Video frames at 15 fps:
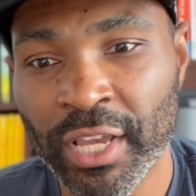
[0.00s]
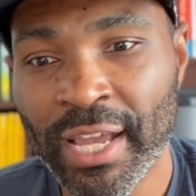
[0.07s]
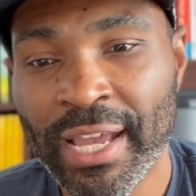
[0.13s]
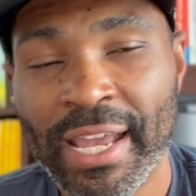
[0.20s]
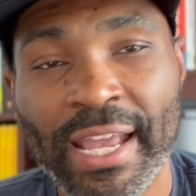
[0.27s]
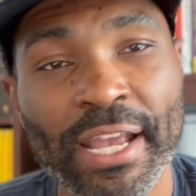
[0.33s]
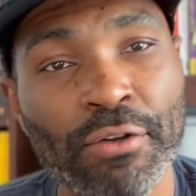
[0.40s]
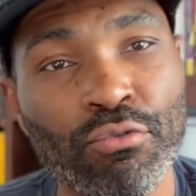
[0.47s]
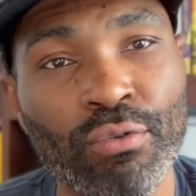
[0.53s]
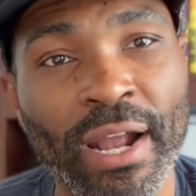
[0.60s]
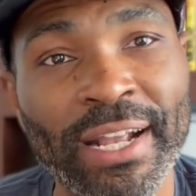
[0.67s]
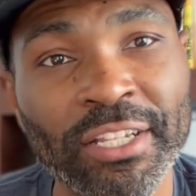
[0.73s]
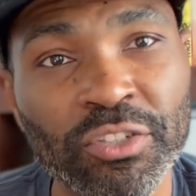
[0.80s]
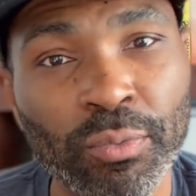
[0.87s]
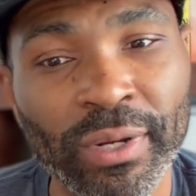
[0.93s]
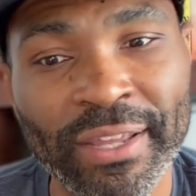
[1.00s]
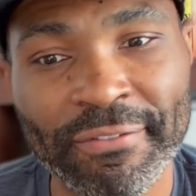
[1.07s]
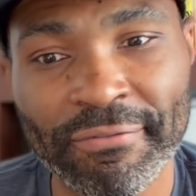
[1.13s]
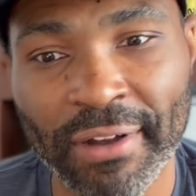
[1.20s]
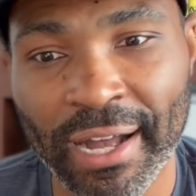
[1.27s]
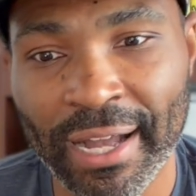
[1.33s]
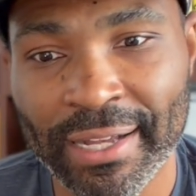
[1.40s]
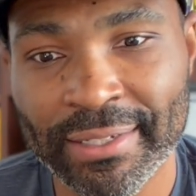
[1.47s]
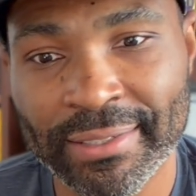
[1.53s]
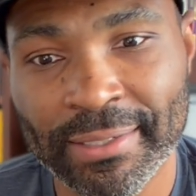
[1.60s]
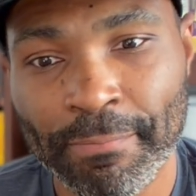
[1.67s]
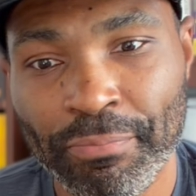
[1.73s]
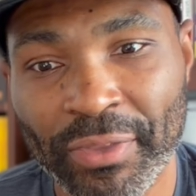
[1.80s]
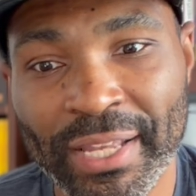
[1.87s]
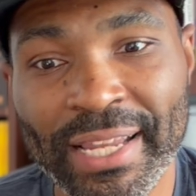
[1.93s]
It ranks what it finds,
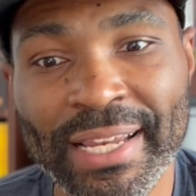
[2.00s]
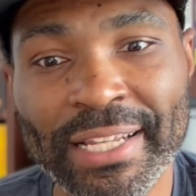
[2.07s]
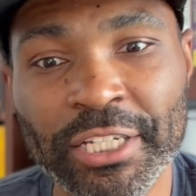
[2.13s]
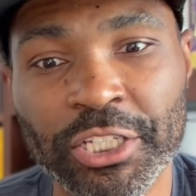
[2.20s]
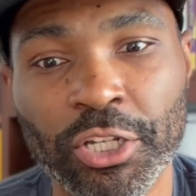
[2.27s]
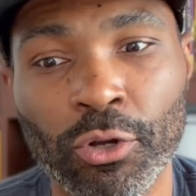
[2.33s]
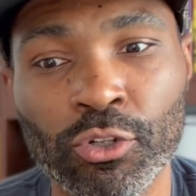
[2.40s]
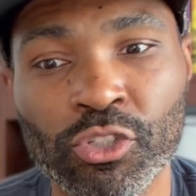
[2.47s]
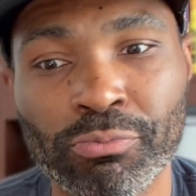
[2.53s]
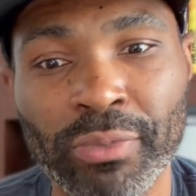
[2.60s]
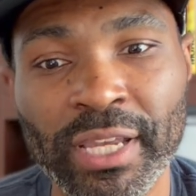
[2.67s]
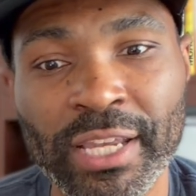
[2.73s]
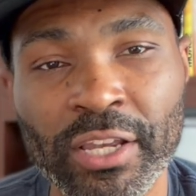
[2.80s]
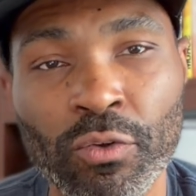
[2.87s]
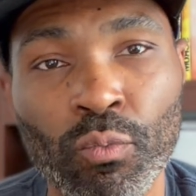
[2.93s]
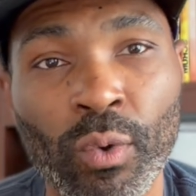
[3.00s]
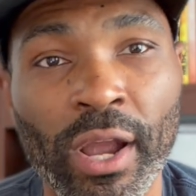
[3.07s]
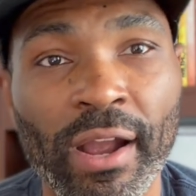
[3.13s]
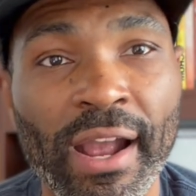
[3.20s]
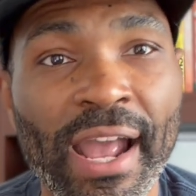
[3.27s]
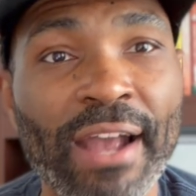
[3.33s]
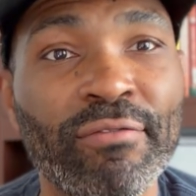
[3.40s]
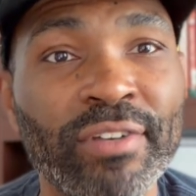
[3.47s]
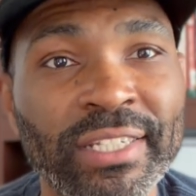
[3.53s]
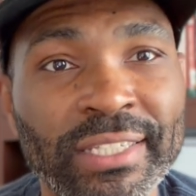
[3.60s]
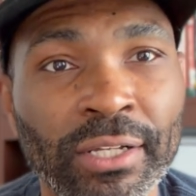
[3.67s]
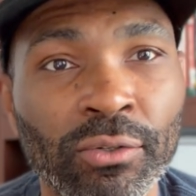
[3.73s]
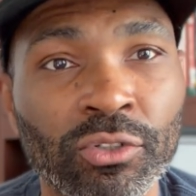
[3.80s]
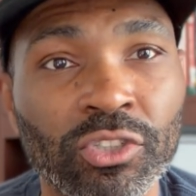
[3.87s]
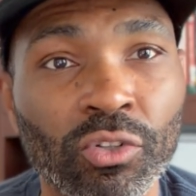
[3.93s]
and then it shows me where every
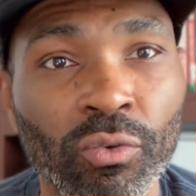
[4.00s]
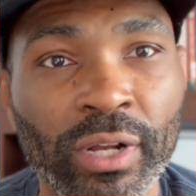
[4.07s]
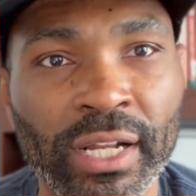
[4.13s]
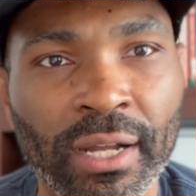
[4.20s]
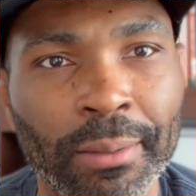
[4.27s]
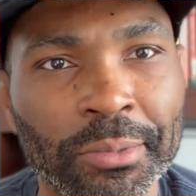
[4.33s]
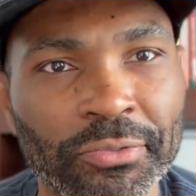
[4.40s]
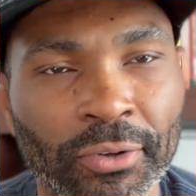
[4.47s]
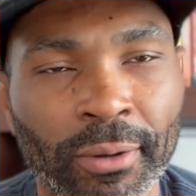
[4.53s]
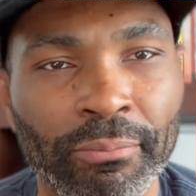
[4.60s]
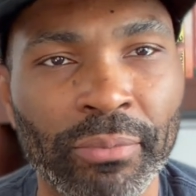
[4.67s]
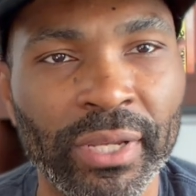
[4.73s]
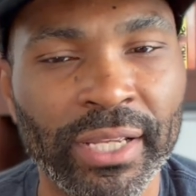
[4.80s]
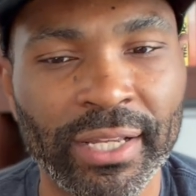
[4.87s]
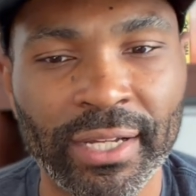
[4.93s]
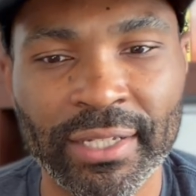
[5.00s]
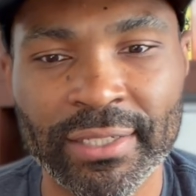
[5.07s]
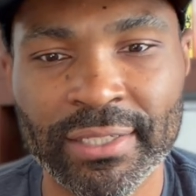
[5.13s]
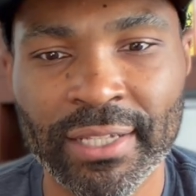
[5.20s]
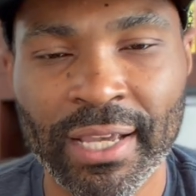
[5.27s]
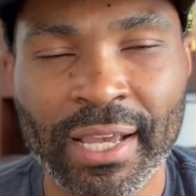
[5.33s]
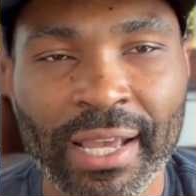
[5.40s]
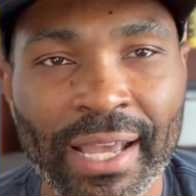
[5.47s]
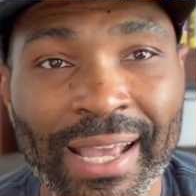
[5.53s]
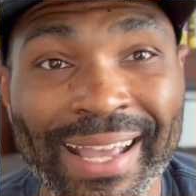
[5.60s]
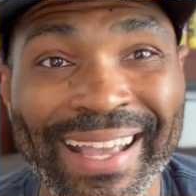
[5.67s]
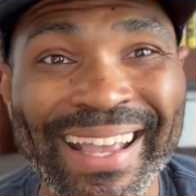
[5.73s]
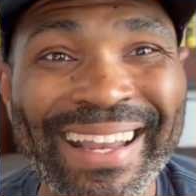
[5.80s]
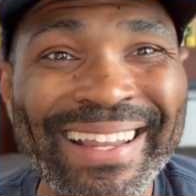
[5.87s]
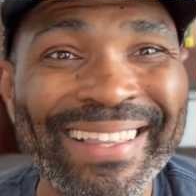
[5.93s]
single story comes from because
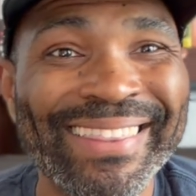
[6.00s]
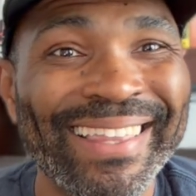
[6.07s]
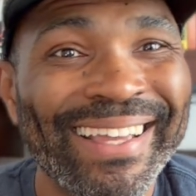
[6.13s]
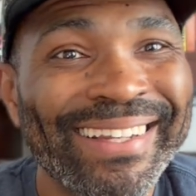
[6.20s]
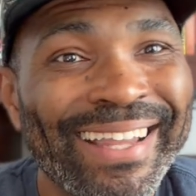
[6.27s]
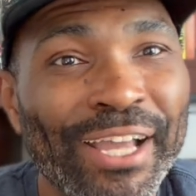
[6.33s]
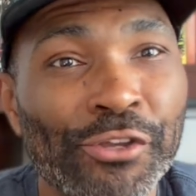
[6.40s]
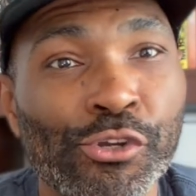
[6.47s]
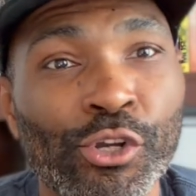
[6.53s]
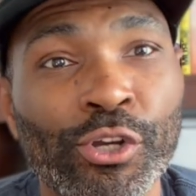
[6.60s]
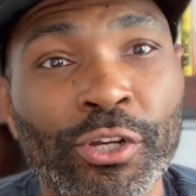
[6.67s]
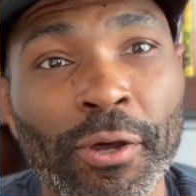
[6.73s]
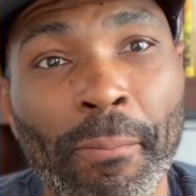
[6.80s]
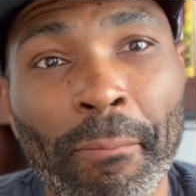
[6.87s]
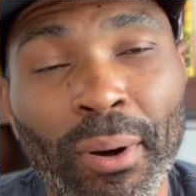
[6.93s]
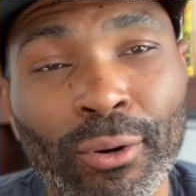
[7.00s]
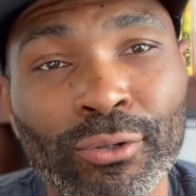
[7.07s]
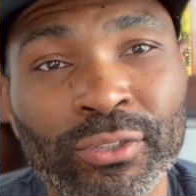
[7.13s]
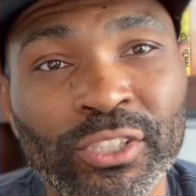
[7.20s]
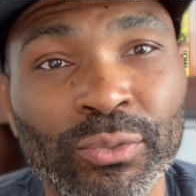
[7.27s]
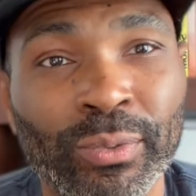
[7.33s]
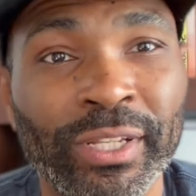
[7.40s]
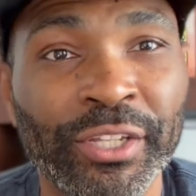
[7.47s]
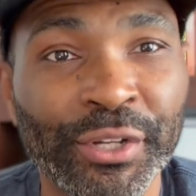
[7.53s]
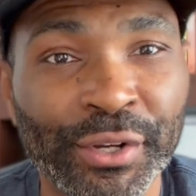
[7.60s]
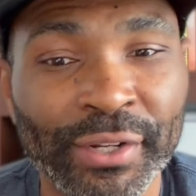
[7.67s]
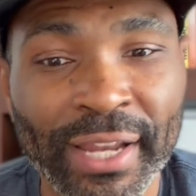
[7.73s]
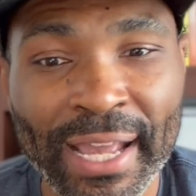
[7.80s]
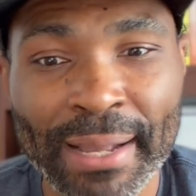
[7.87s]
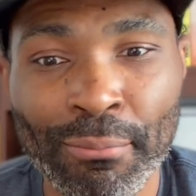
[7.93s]
anything that you're going to post with your
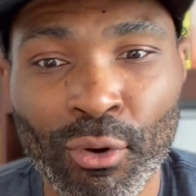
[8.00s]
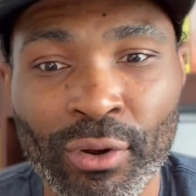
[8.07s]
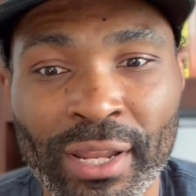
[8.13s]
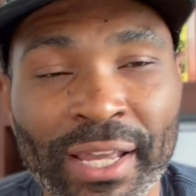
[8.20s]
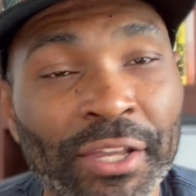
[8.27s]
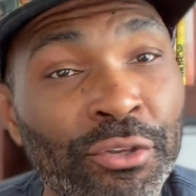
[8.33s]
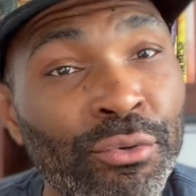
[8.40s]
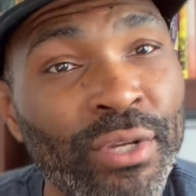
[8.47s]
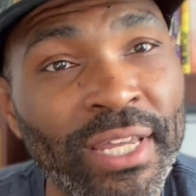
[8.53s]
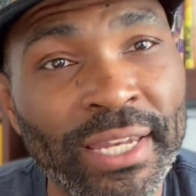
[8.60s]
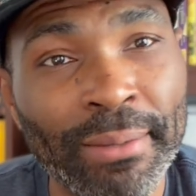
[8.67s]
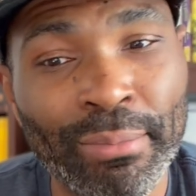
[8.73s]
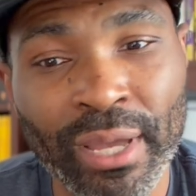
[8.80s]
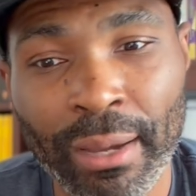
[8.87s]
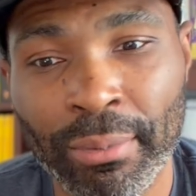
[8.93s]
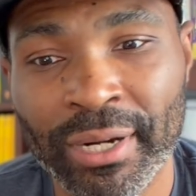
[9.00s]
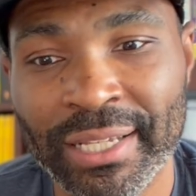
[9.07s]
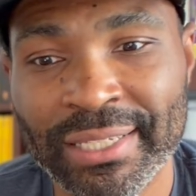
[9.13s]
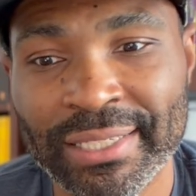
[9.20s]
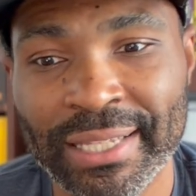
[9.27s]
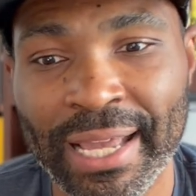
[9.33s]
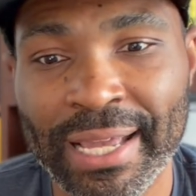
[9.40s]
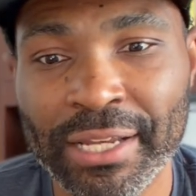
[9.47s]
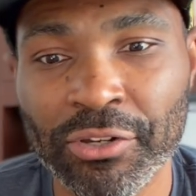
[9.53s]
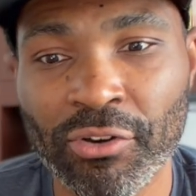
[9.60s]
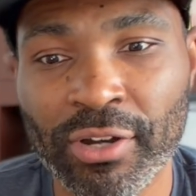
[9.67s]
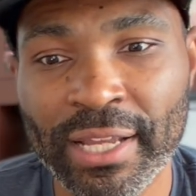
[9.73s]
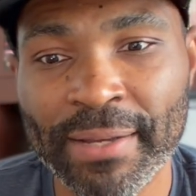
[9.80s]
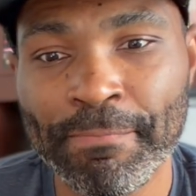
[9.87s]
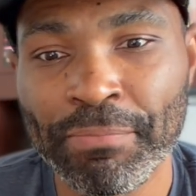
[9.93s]
name on it, you need to be able to stand on
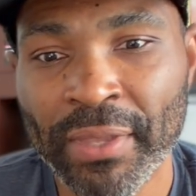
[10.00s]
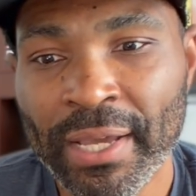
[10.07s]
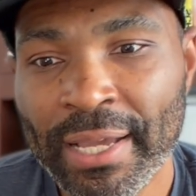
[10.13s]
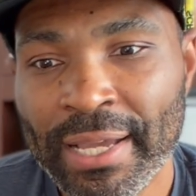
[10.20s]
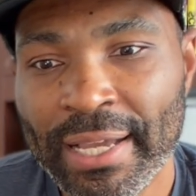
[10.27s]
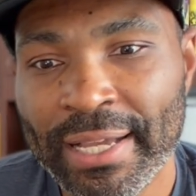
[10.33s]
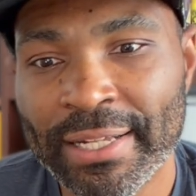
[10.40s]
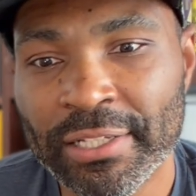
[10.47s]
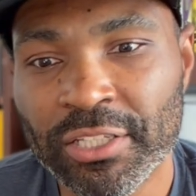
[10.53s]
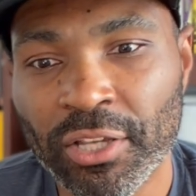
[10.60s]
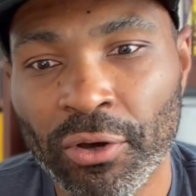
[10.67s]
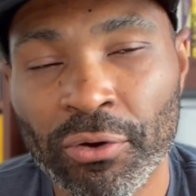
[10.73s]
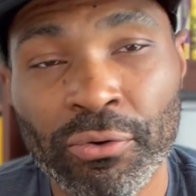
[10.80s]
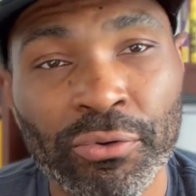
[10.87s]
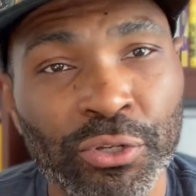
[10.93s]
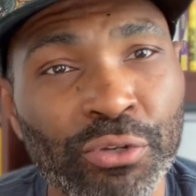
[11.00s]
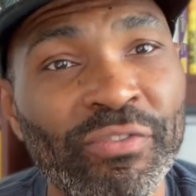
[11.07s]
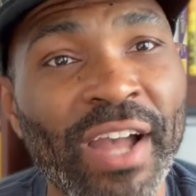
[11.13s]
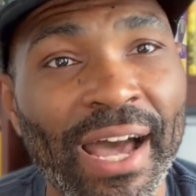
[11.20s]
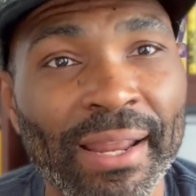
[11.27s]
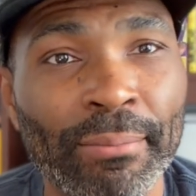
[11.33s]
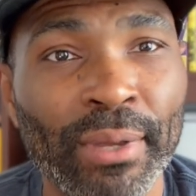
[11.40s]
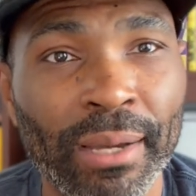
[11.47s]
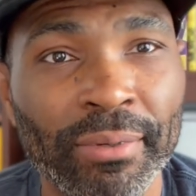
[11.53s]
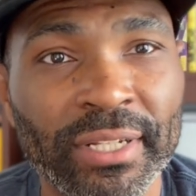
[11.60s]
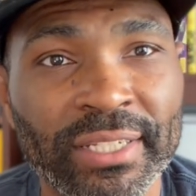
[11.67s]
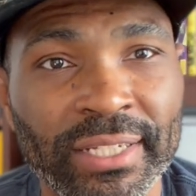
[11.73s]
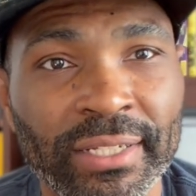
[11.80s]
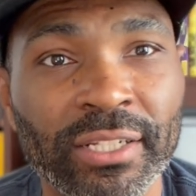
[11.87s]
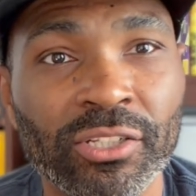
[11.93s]
it. And so you've got to be able to
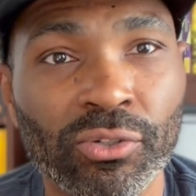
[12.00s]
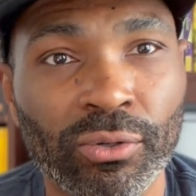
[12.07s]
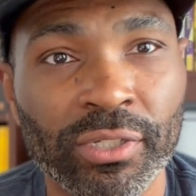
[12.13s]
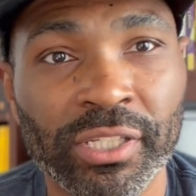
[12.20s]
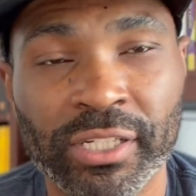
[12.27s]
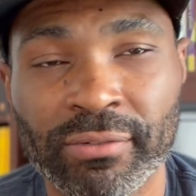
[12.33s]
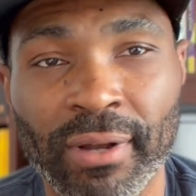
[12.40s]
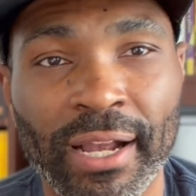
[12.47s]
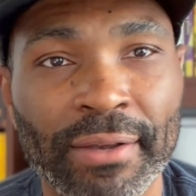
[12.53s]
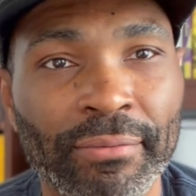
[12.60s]
see the sourcing, right?